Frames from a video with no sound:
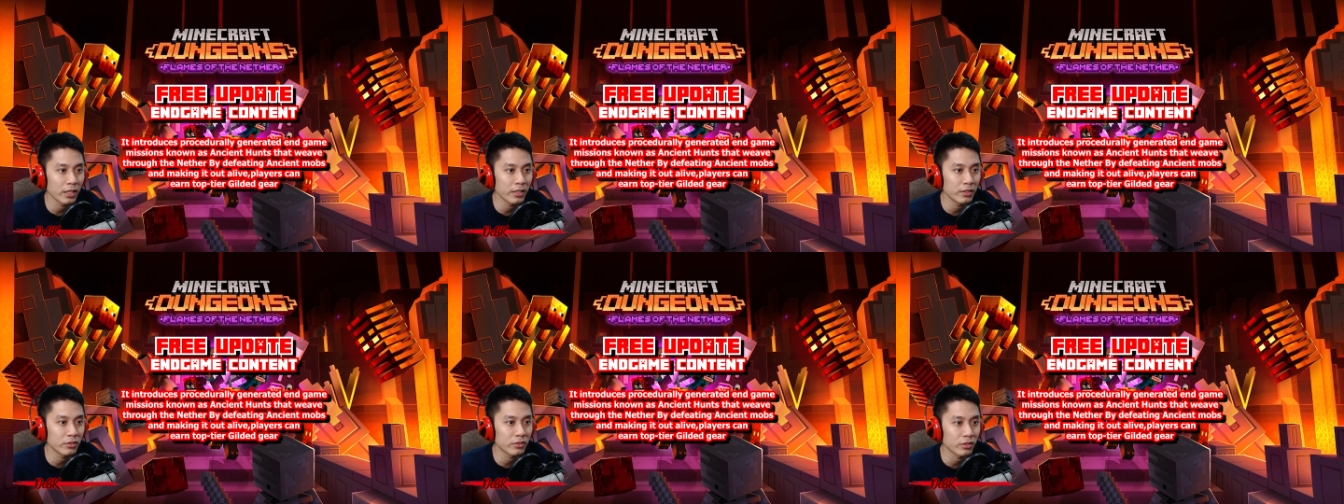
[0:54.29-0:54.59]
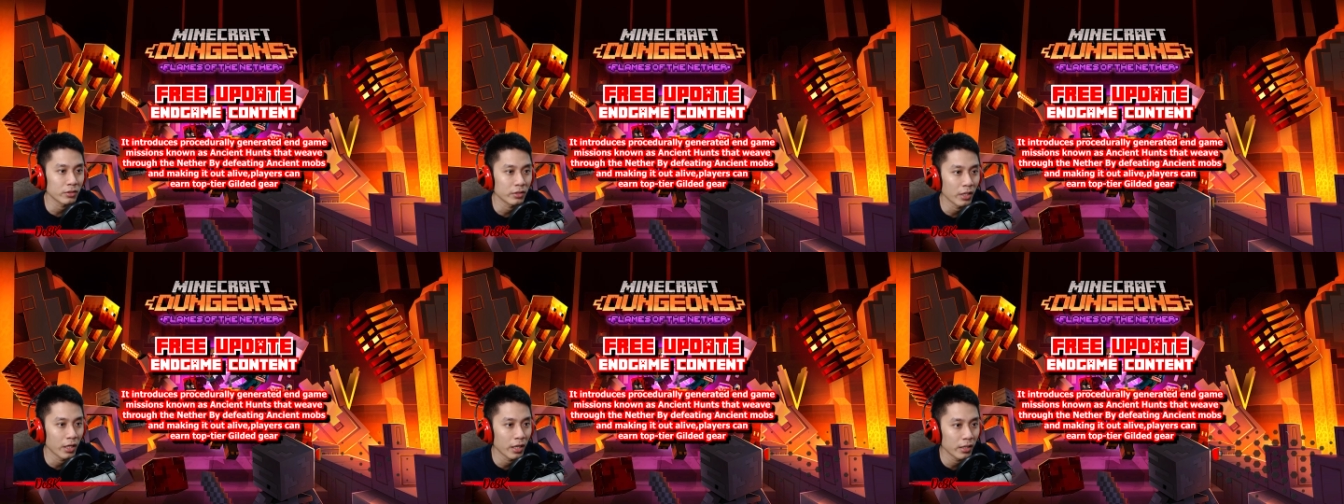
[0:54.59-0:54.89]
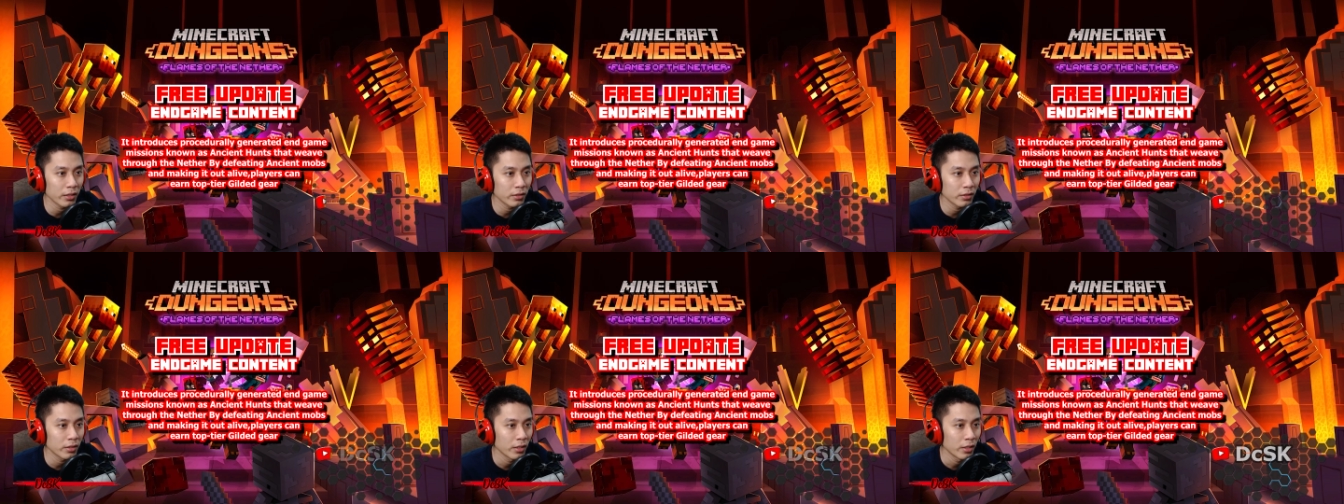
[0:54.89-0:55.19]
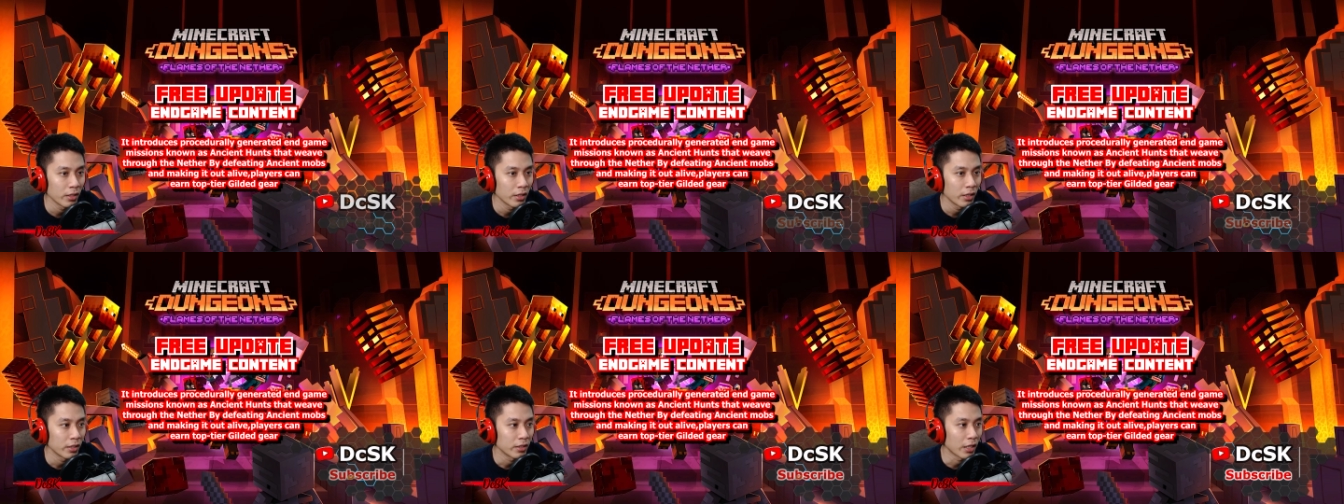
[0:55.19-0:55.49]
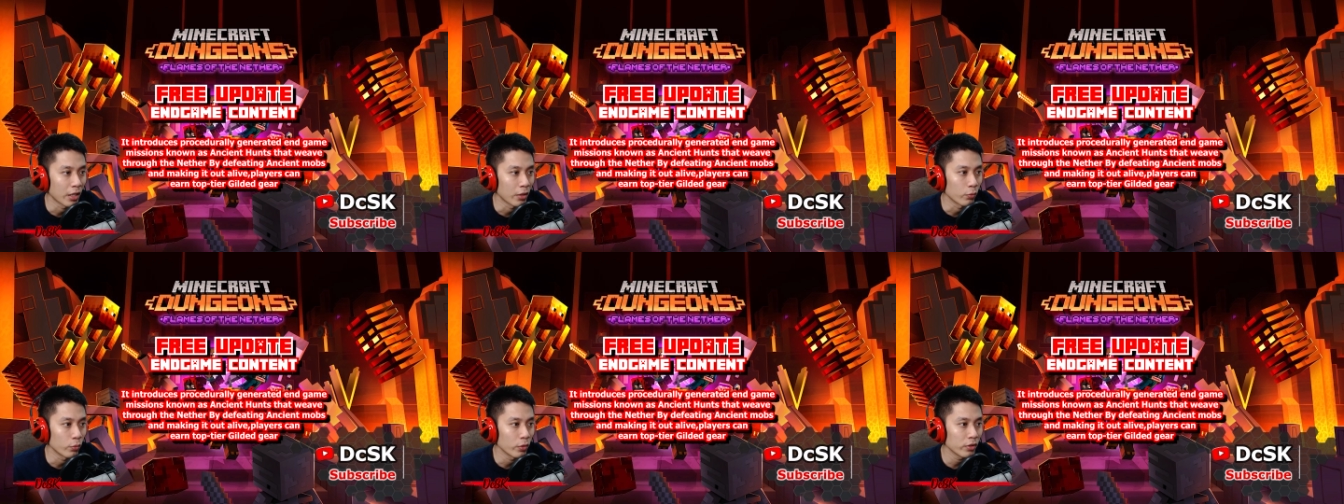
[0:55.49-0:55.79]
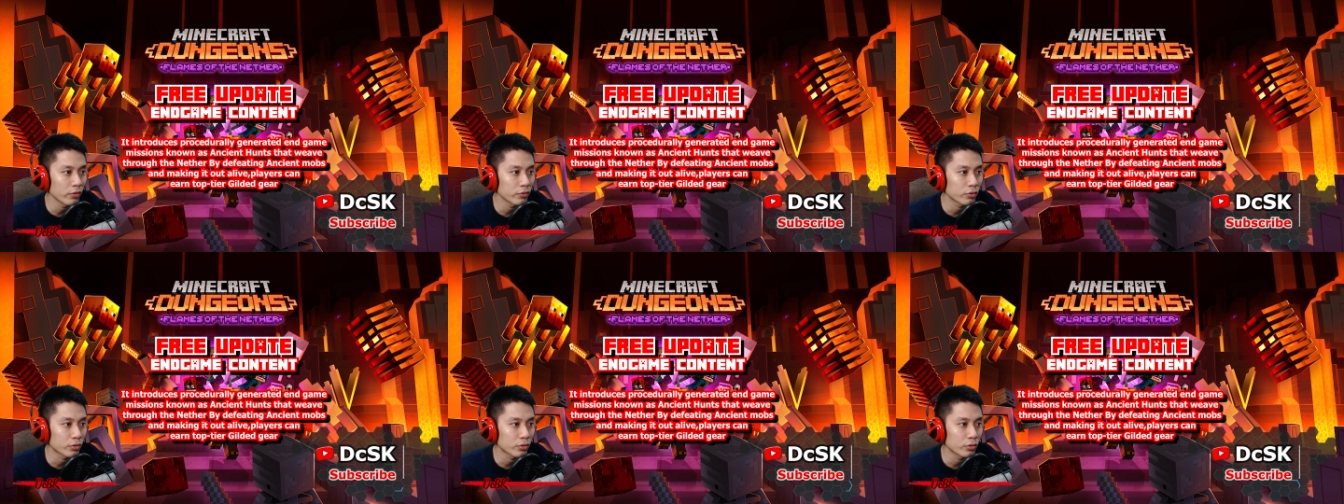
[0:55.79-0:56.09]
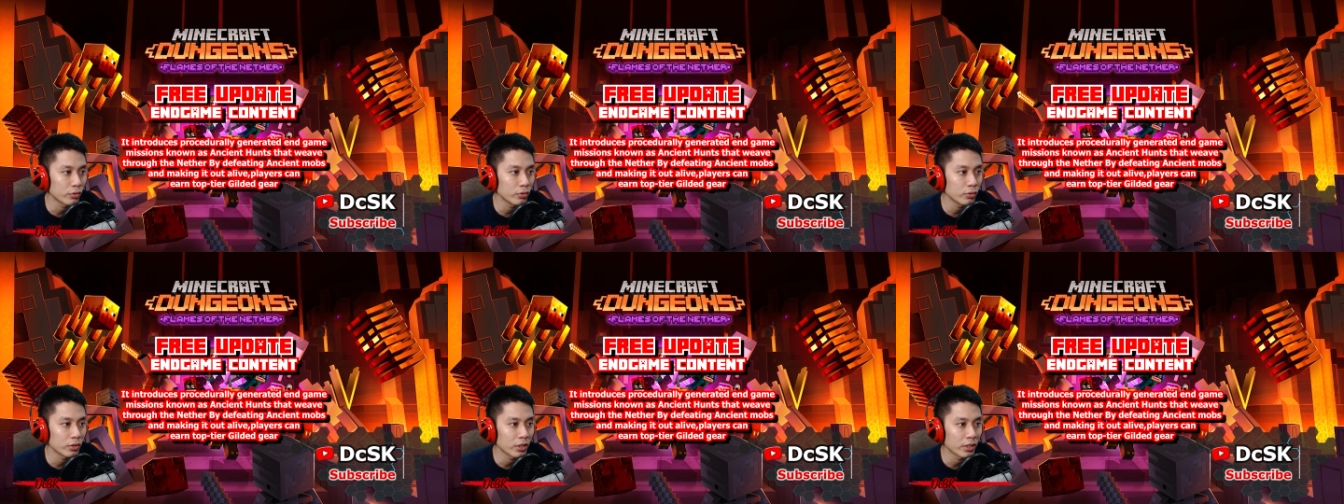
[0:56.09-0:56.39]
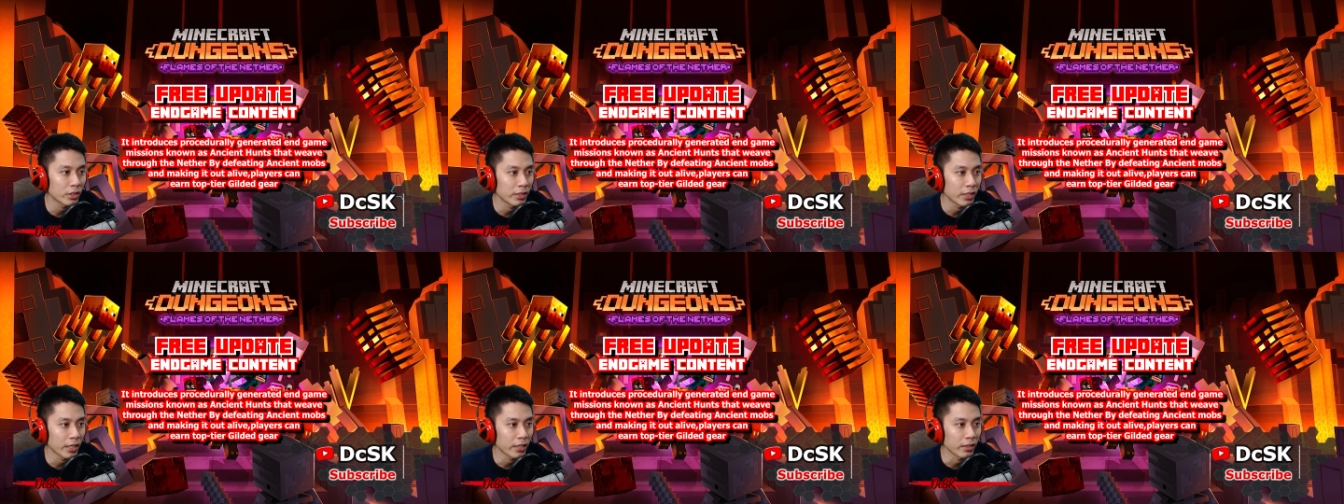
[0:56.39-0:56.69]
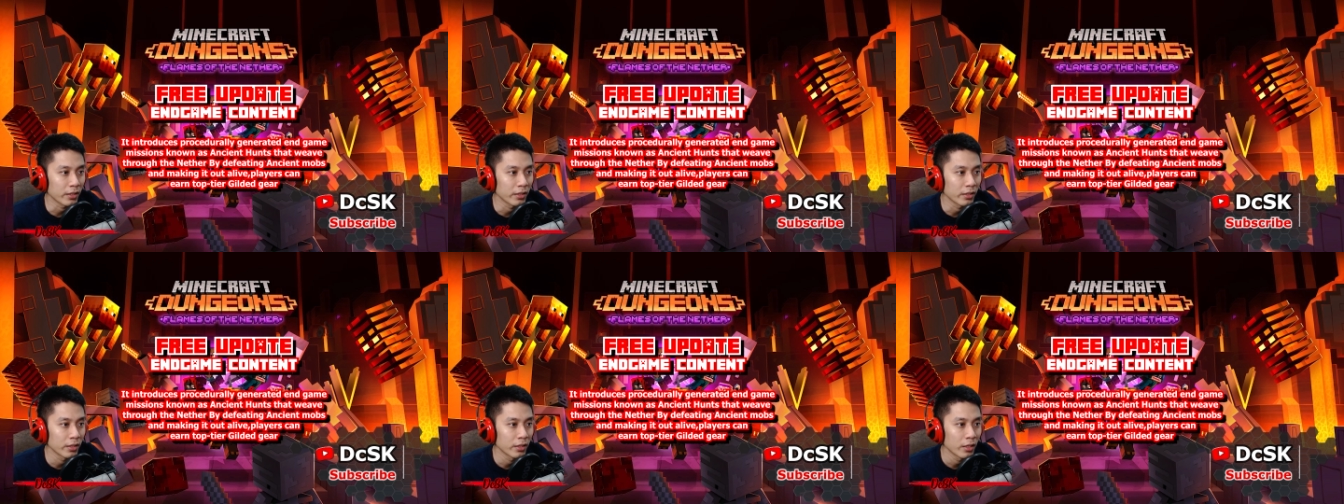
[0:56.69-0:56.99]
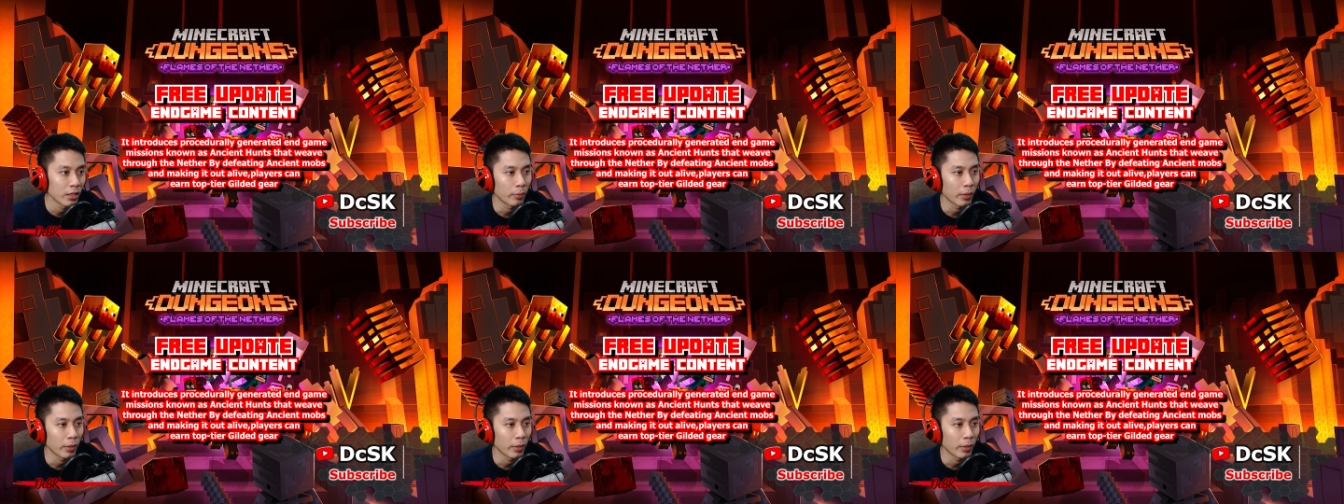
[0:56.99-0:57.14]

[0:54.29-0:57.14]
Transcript: Ancient Hunt that weave through the nether.